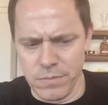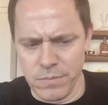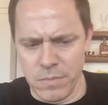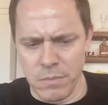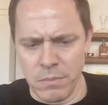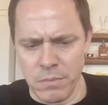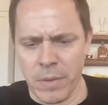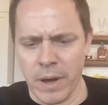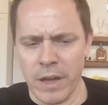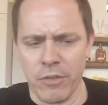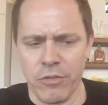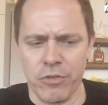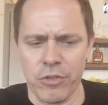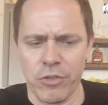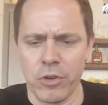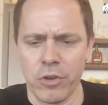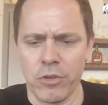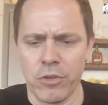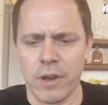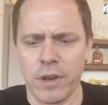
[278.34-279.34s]
my
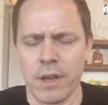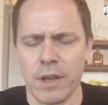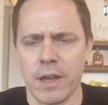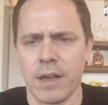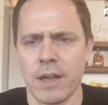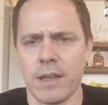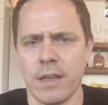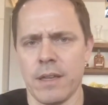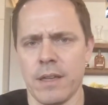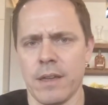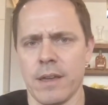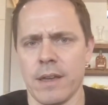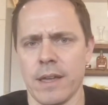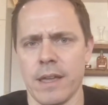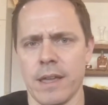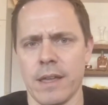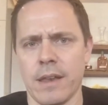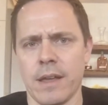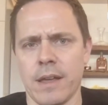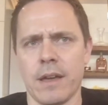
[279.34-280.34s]
view of it,
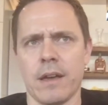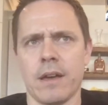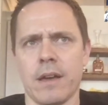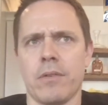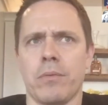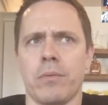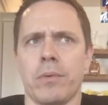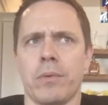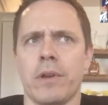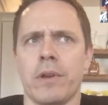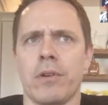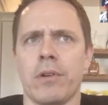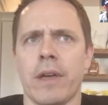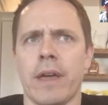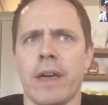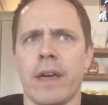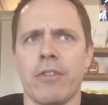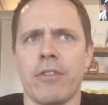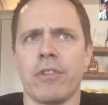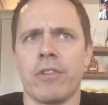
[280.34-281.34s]
again, we don't
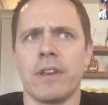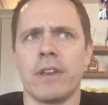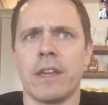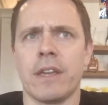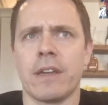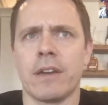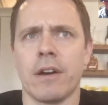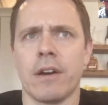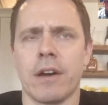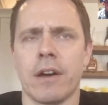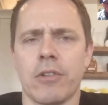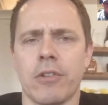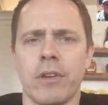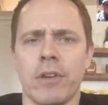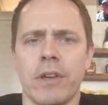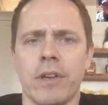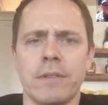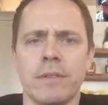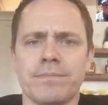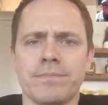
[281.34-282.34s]
have any
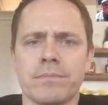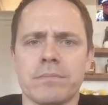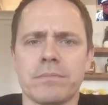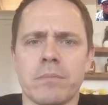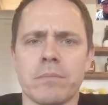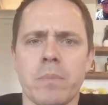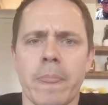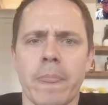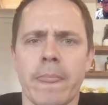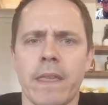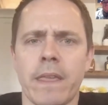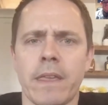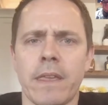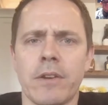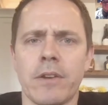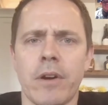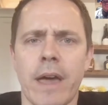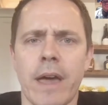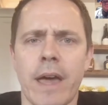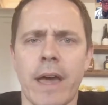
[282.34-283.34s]
concrete
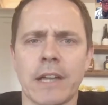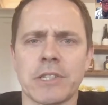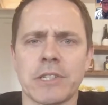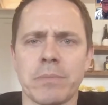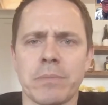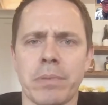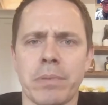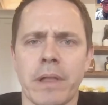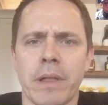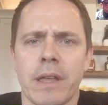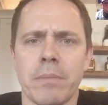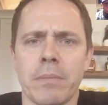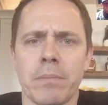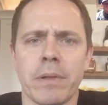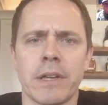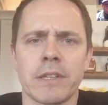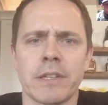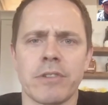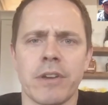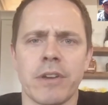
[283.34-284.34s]
action plan in
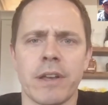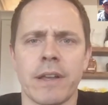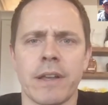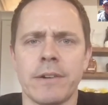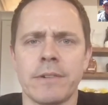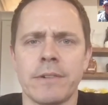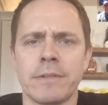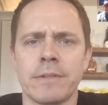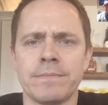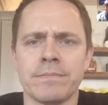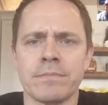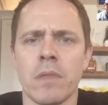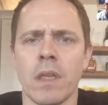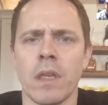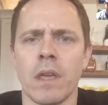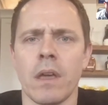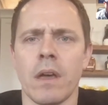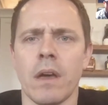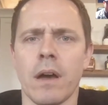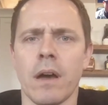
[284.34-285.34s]
place right now.
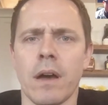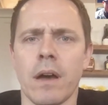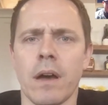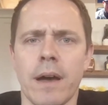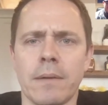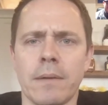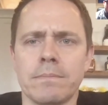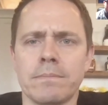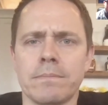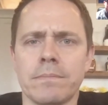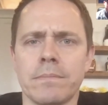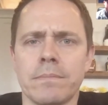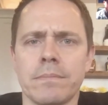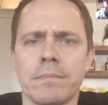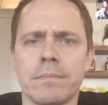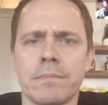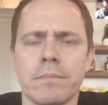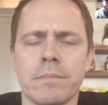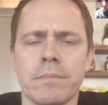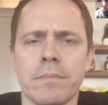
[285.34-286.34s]
Um,
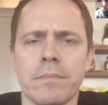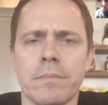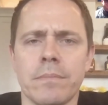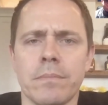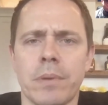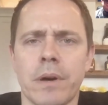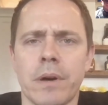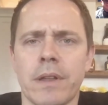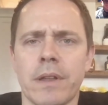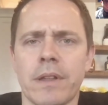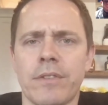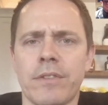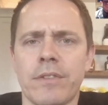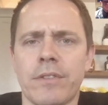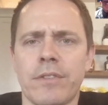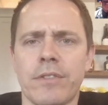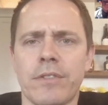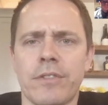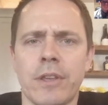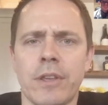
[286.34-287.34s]
but it
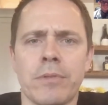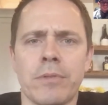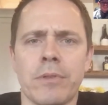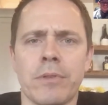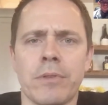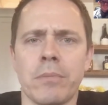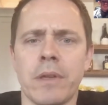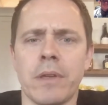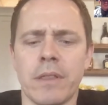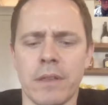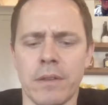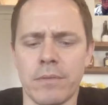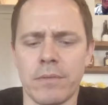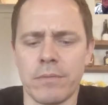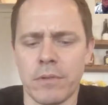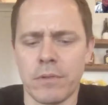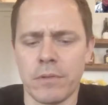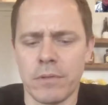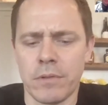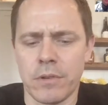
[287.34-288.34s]
seems to me that
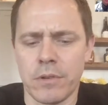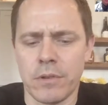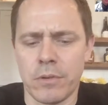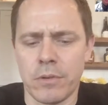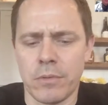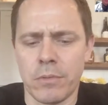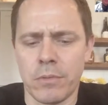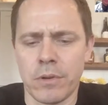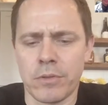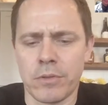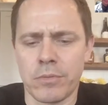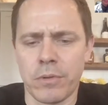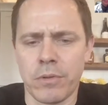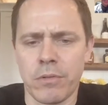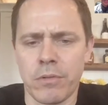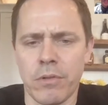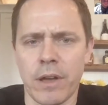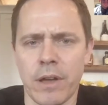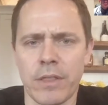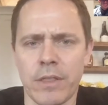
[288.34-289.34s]
once we
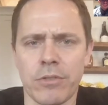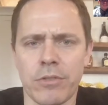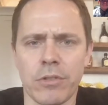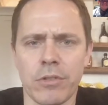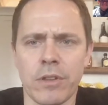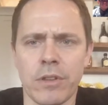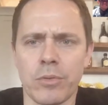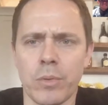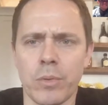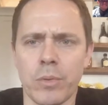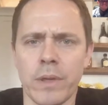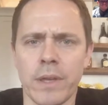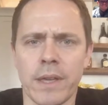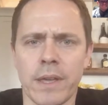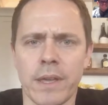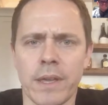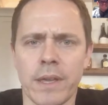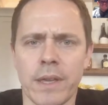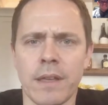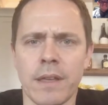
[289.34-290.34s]
ride through this
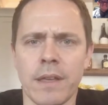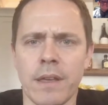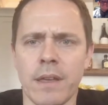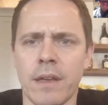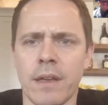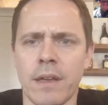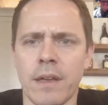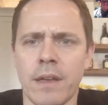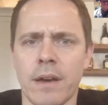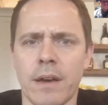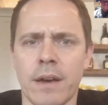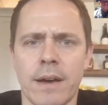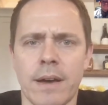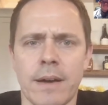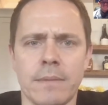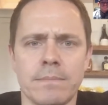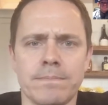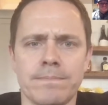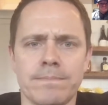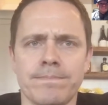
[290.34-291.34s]
weekend,
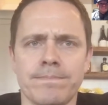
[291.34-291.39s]
um,